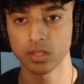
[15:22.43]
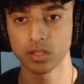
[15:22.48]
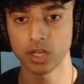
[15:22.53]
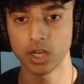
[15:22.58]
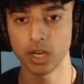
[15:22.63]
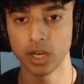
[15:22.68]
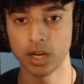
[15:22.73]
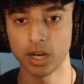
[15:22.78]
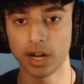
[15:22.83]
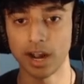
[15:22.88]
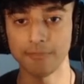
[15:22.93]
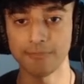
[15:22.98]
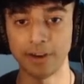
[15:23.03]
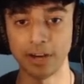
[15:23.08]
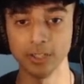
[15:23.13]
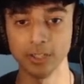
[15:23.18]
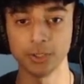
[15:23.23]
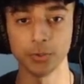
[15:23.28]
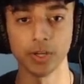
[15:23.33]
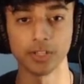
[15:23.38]
I
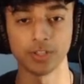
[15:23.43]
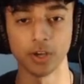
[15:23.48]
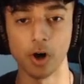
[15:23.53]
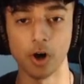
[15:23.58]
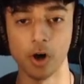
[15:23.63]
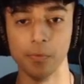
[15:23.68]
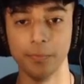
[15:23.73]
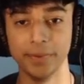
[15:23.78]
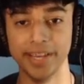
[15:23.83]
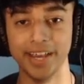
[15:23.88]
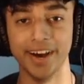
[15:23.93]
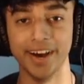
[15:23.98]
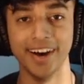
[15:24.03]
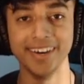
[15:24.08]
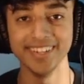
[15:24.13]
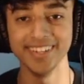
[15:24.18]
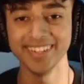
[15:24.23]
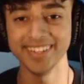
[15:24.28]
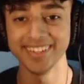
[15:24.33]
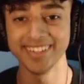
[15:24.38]
found you a doll,
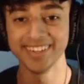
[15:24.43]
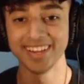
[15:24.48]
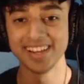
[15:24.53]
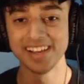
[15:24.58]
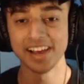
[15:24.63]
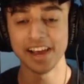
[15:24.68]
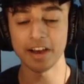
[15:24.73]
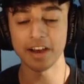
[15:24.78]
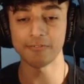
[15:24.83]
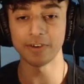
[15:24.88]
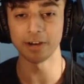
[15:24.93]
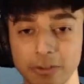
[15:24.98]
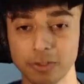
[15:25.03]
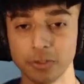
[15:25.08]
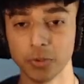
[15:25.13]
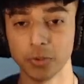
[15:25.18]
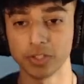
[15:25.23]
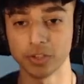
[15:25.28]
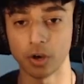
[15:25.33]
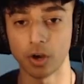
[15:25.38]
Mia! I found
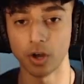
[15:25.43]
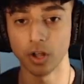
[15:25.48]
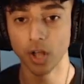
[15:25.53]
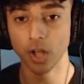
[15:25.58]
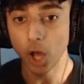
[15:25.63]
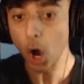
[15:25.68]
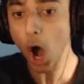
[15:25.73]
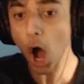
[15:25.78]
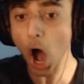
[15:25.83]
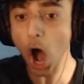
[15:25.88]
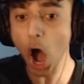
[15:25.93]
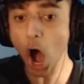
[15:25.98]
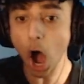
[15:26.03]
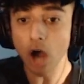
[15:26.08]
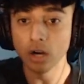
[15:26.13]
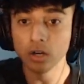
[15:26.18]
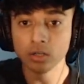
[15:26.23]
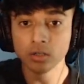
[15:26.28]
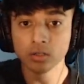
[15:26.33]
you a doll. Oh!